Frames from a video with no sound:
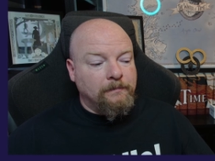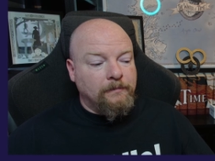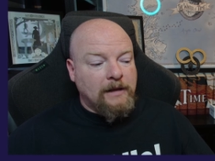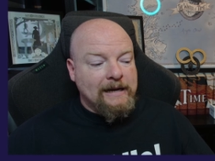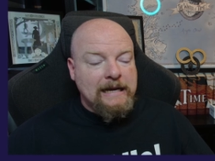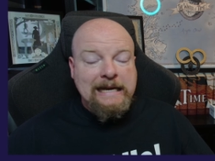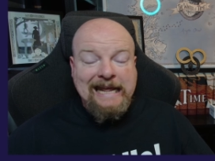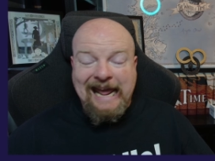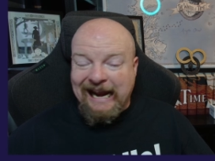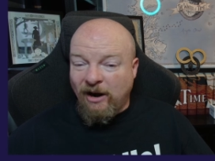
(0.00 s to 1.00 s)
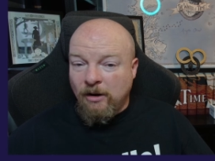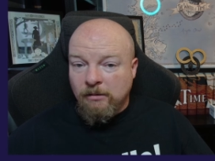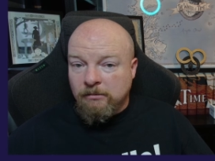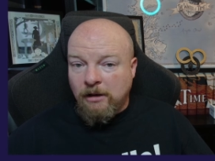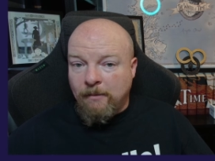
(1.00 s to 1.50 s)
I didn't care
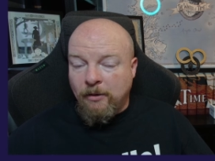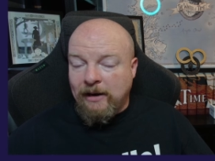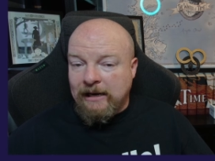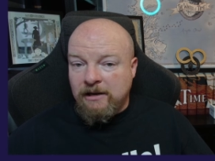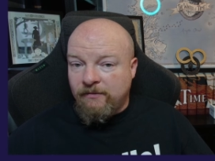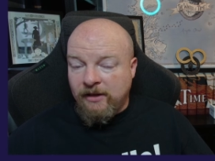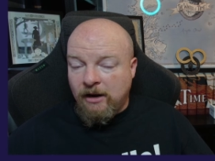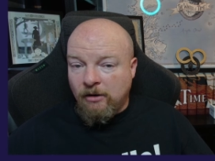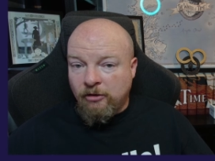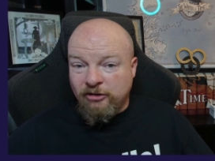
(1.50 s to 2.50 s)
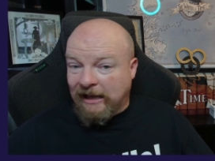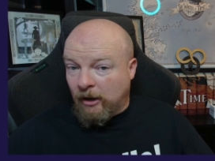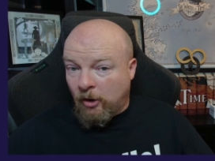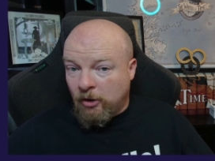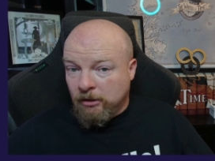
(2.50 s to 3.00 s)
about any of the characters at
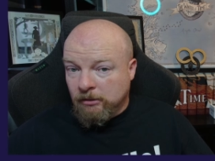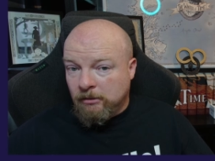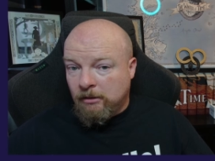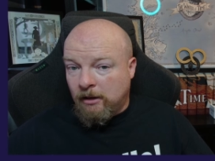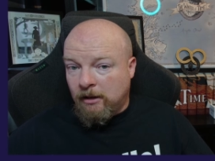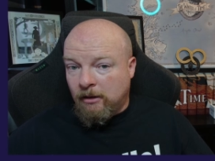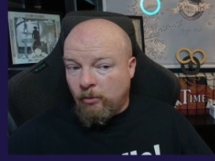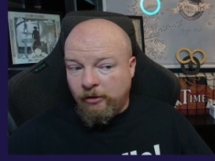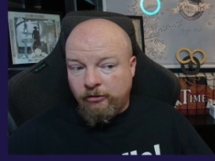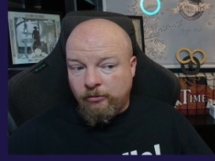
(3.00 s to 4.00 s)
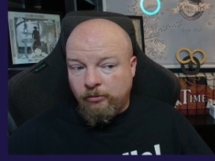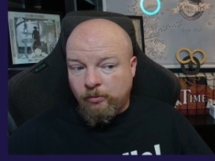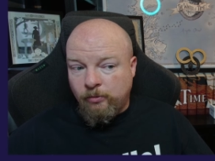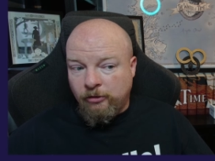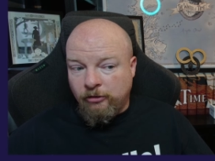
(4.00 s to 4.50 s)
all, uh, which
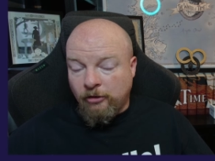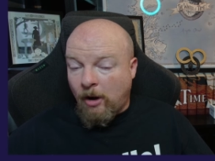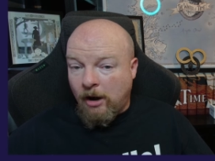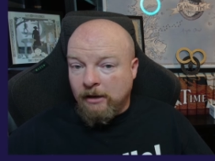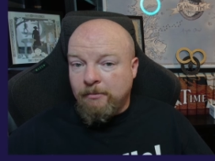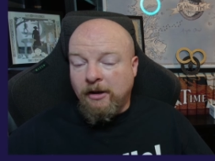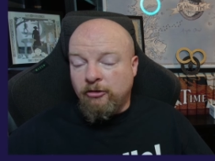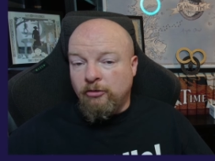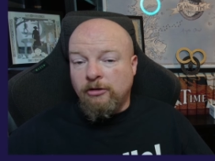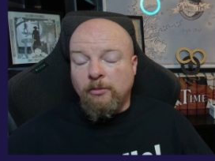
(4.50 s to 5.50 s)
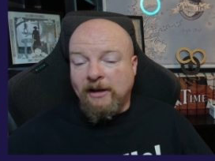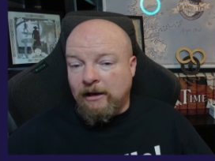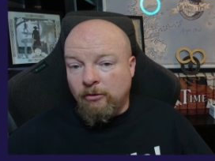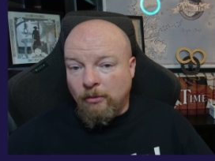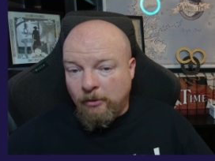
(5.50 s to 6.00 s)
which is odd because usually when I get
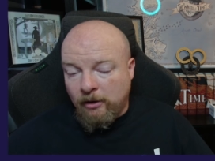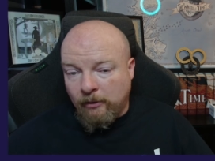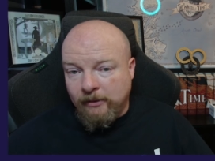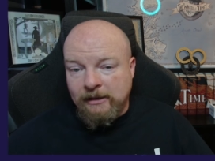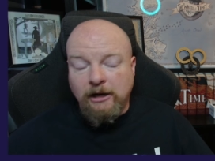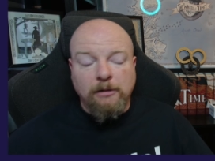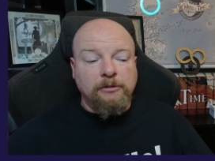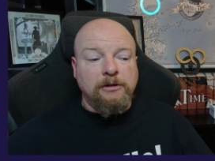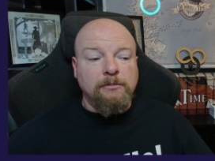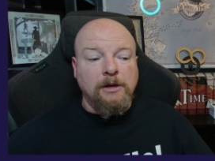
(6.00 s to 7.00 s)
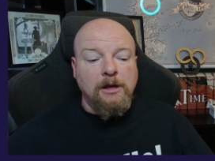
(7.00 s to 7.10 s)
into a book, I really care about them.